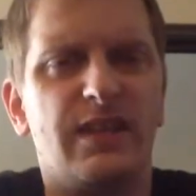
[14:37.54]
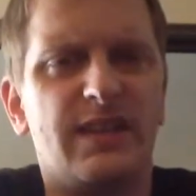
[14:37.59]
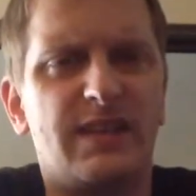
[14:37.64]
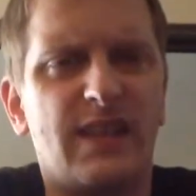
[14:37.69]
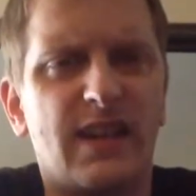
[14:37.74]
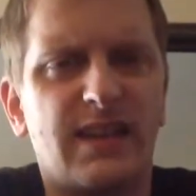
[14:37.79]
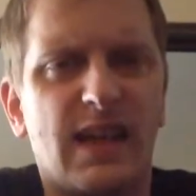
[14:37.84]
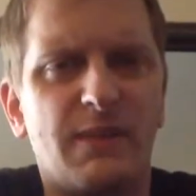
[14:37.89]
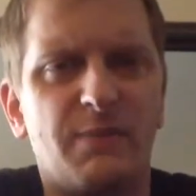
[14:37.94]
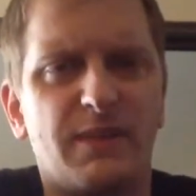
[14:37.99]

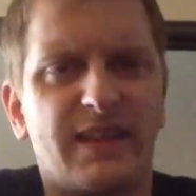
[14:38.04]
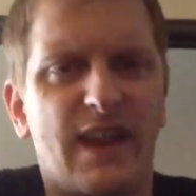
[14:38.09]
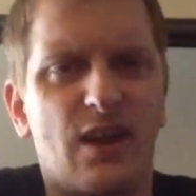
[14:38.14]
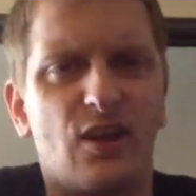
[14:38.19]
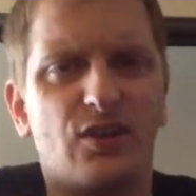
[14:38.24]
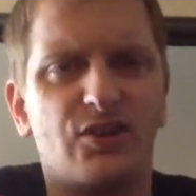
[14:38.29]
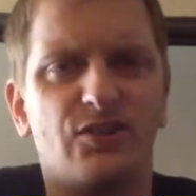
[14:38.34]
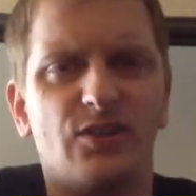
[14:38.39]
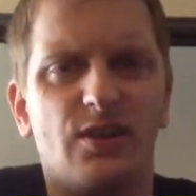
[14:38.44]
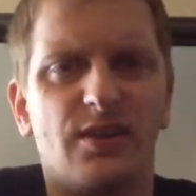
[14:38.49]
that type of
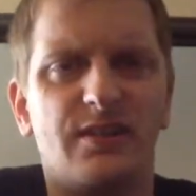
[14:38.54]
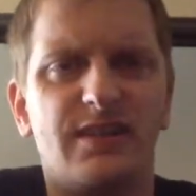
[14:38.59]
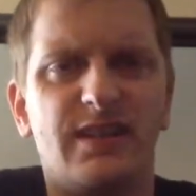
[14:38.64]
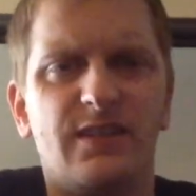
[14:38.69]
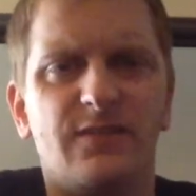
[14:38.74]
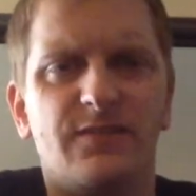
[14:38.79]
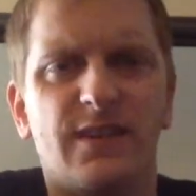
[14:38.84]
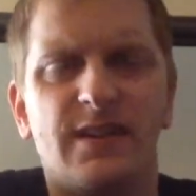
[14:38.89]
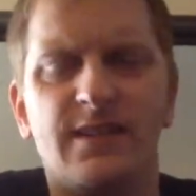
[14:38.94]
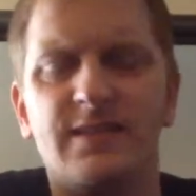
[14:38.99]
character on
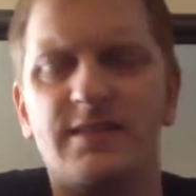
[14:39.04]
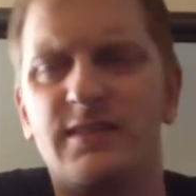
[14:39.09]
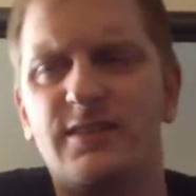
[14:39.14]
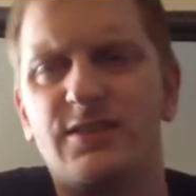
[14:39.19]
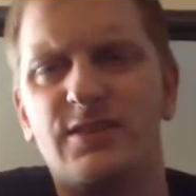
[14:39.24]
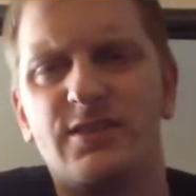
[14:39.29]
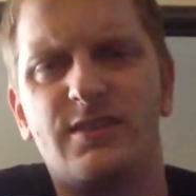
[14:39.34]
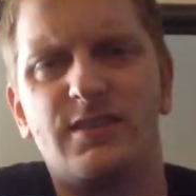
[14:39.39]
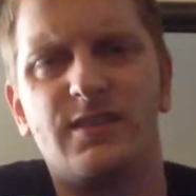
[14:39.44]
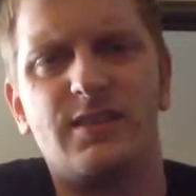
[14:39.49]
defense, it
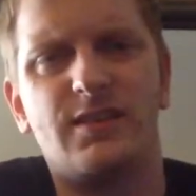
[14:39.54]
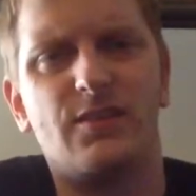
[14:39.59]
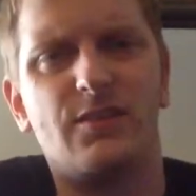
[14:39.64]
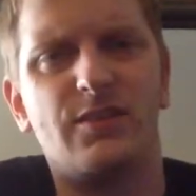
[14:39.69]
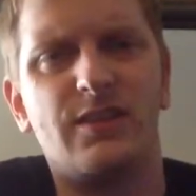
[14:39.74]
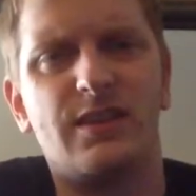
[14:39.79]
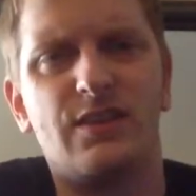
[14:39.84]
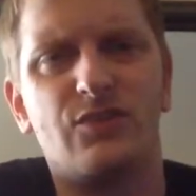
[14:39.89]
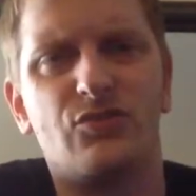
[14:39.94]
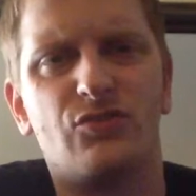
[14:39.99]
just, you
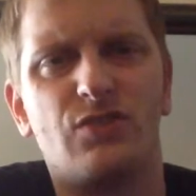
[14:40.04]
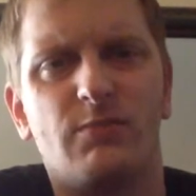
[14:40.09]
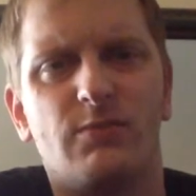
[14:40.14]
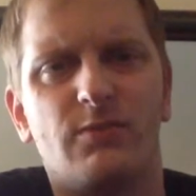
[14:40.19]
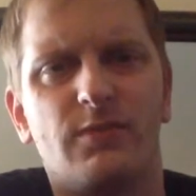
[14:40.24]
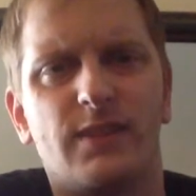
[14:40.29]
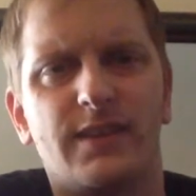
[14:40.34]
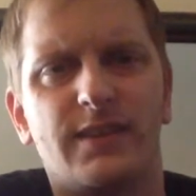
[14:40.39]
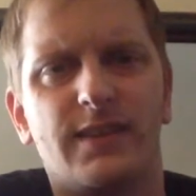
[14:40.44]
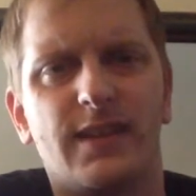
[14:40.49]
get in trouble
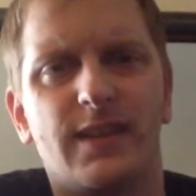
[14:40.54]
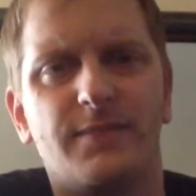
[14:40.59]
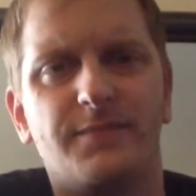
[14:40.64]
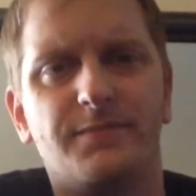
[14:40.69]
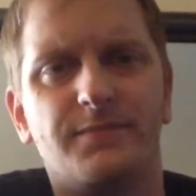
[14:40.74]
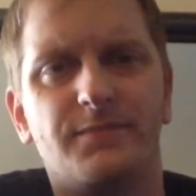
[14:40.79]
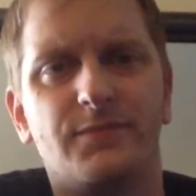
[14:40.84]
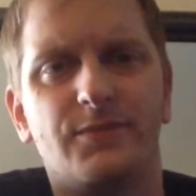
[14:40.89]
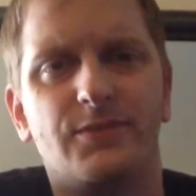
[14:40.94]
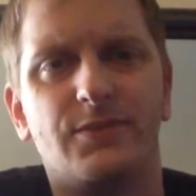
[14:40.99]
like that.
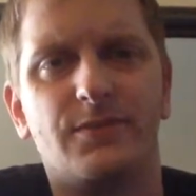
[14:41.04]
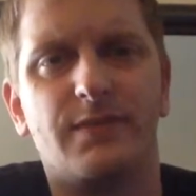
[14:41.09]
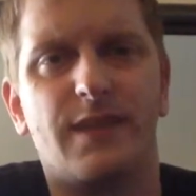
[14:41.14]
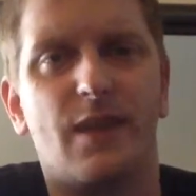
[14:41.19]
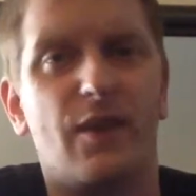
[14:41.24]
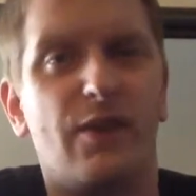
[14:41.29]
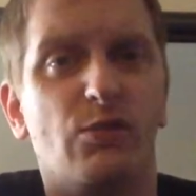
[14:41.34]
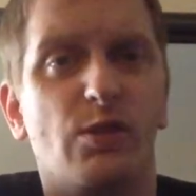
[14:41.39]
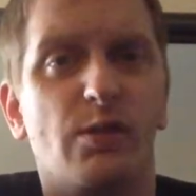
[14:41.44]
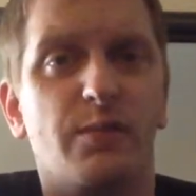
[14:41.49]
So
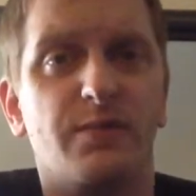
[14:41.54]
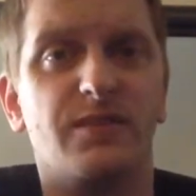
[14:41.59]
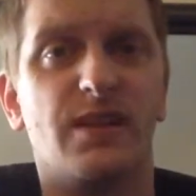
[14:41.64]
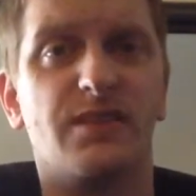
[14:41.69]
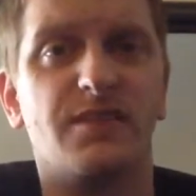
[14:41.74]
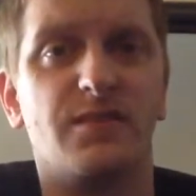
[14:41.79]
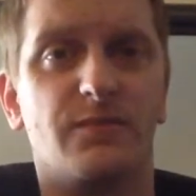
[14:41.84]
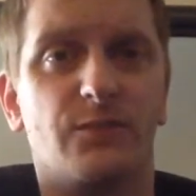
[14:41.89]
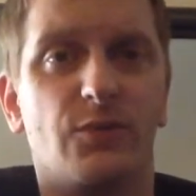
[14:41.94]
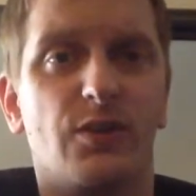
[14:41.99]
Kerry Williams
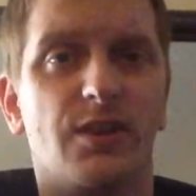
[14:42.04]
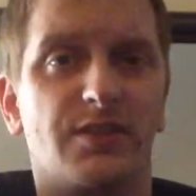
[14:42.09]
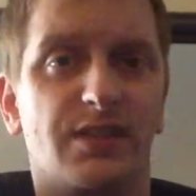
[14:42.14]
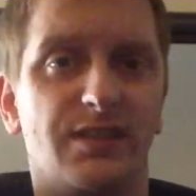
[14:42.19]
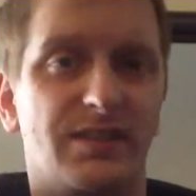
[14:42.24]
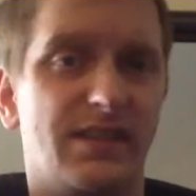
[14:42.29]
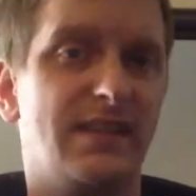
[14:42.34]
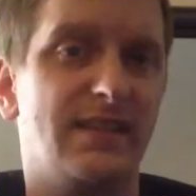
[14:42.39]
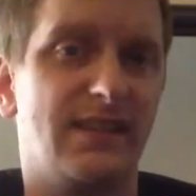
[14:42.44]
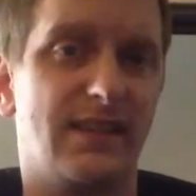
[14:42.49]
does it for us
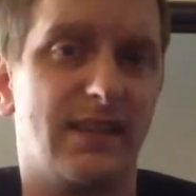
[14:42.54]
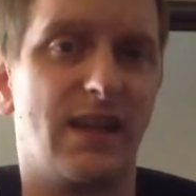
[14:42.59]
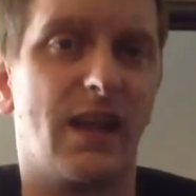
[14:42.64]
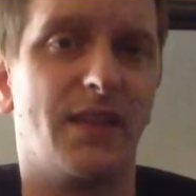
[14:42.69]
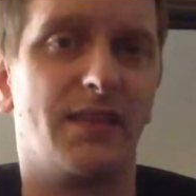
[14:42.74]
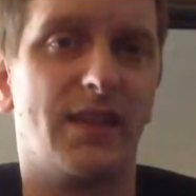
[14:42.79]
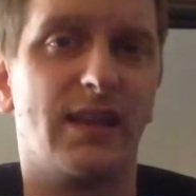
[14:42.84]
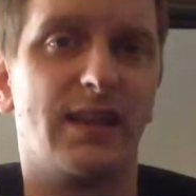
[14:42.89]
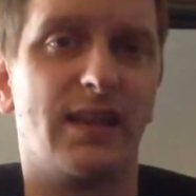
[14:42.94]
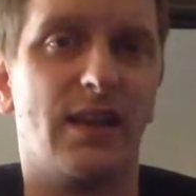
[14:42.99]
because he's
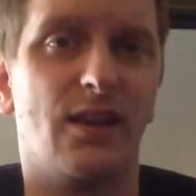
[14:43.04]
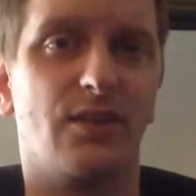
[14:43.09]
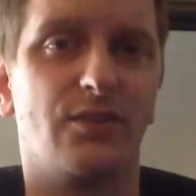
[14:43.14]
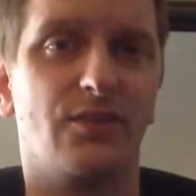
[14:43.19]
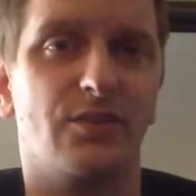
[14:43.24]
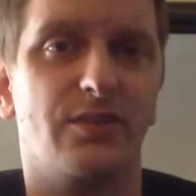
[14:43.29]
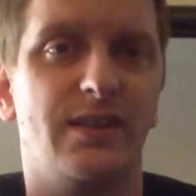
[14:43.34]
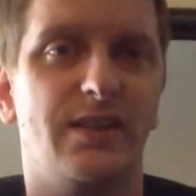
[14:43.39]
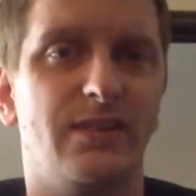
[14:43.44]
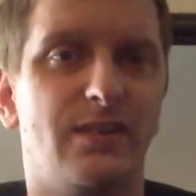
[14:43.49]
got that
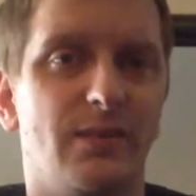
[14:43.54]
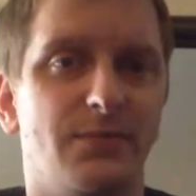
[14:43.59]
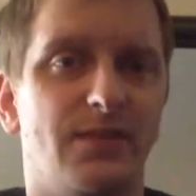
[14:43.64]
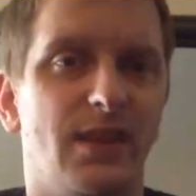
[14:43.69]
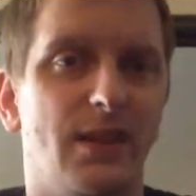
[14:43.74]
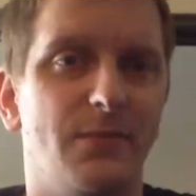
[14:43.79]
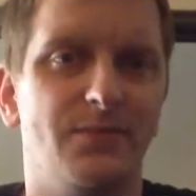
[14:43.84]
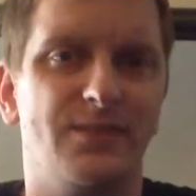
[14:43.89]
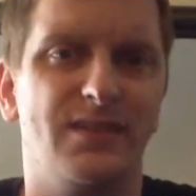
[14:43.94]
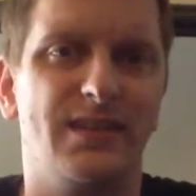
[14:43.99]
character, and he
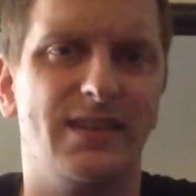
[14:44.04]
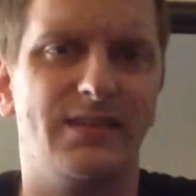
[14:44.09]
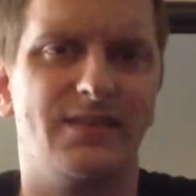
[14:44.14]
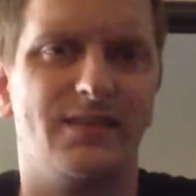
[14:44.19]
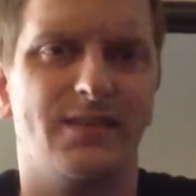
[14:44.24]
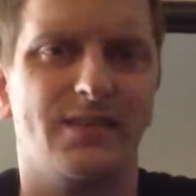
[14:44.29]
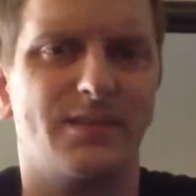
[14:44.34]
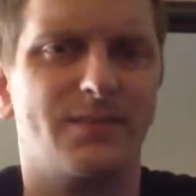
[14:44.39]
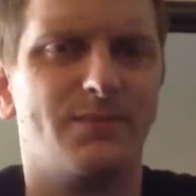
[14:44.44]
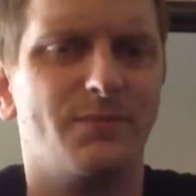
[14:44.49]
sometimes gets
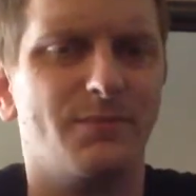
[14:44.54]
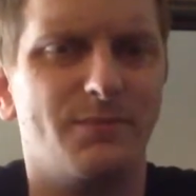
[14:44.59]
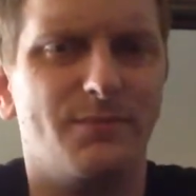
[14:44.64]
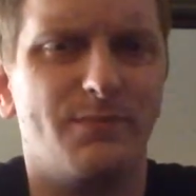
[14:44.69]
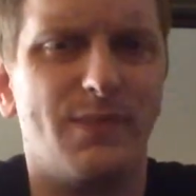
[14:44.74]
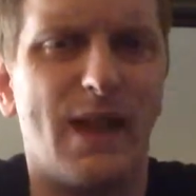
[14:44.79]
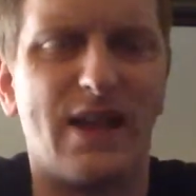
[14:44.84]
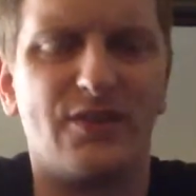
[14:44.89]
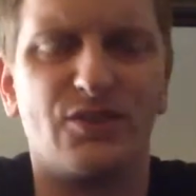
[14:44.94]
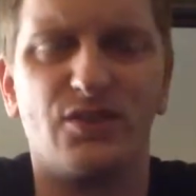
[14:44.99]
us
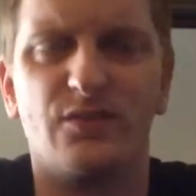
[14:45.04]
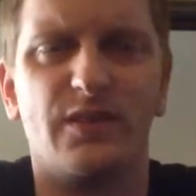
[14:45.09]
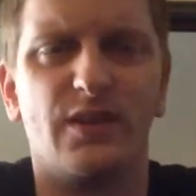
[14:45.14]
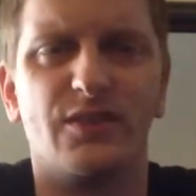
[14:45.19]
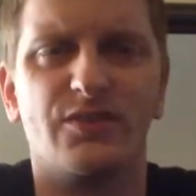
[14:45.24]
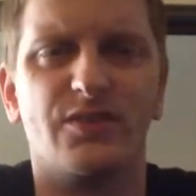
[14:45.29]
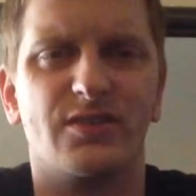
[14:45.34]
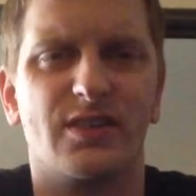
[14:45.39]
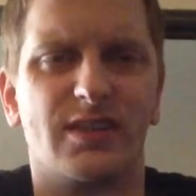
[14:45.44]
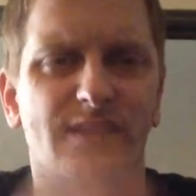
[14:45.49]
pass
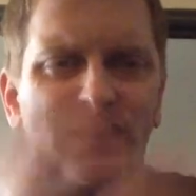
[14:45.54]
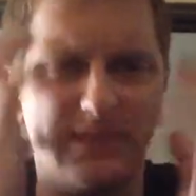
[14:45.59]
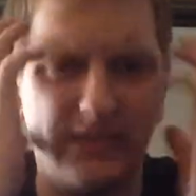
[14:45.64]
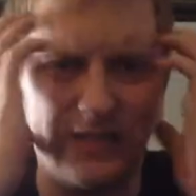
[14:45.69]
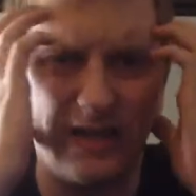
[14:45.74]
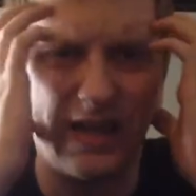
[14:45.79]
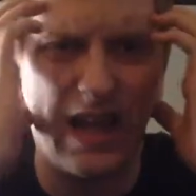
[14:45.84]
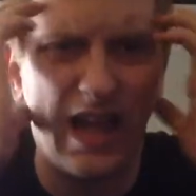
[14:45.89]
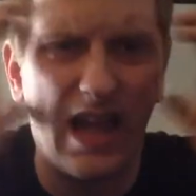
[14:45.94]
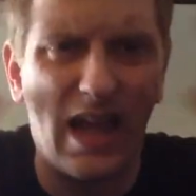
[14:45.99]
interference. It's like,
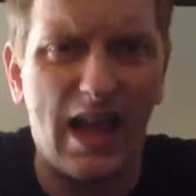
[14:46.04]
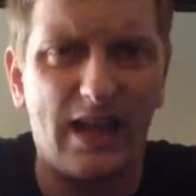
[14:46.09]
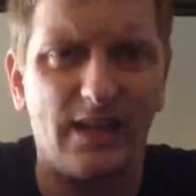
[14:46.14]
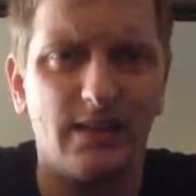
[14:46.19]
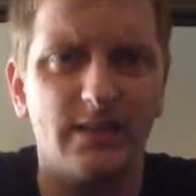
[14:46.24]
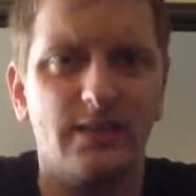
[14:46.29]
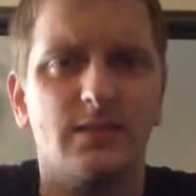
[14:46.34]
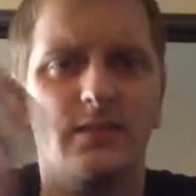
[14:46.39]
ah!